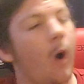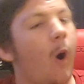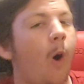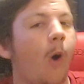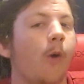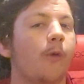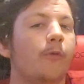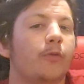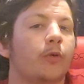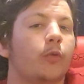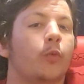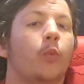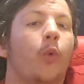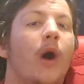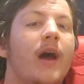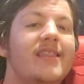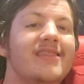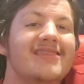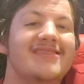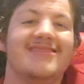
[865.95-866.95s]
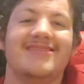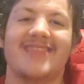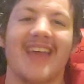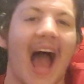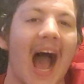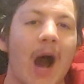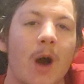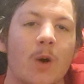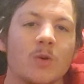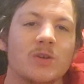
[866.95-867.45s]
over
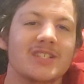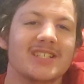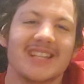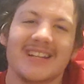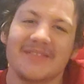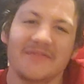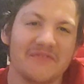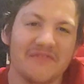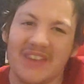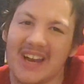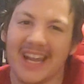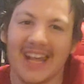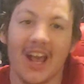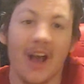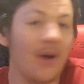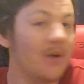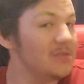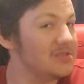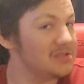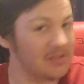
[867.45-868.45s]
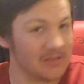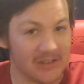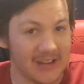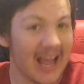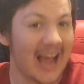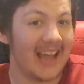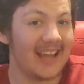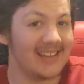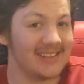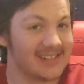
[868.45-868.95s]
1,000 videos you
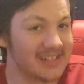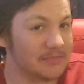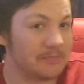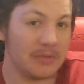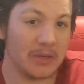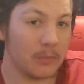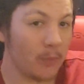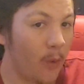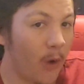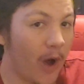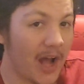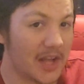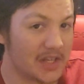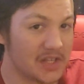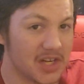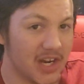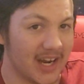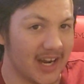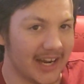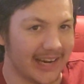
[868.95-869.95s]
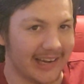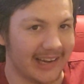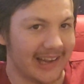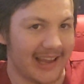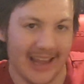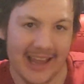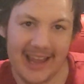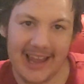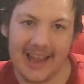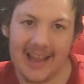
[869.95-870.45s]
guys can be watching,
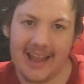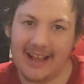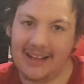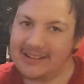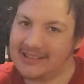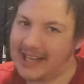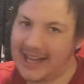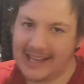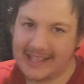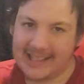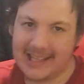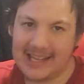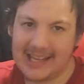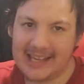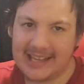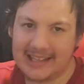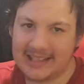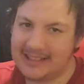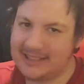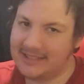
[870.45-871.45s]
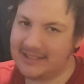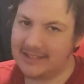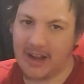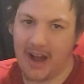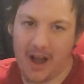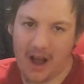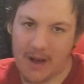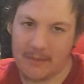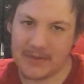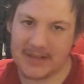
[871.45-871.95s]
liking, and
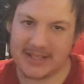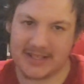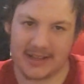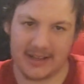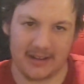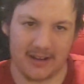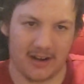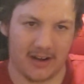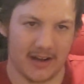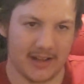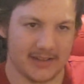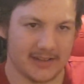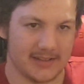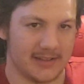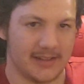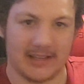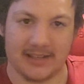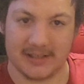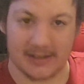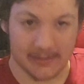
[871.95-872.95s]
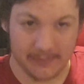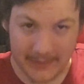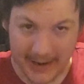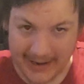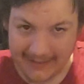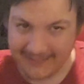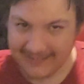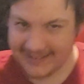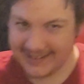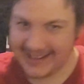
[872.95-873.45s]
commenting on so they do
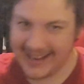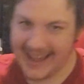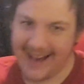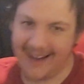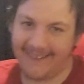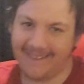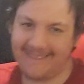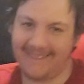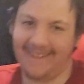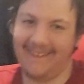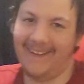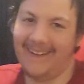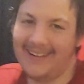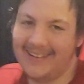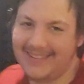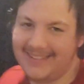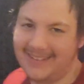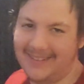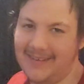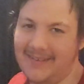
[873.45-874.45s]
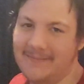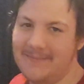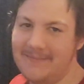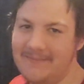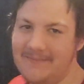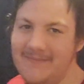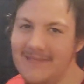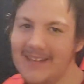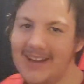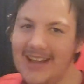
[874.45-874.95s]
better in the
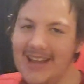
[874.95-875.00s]
algorithm.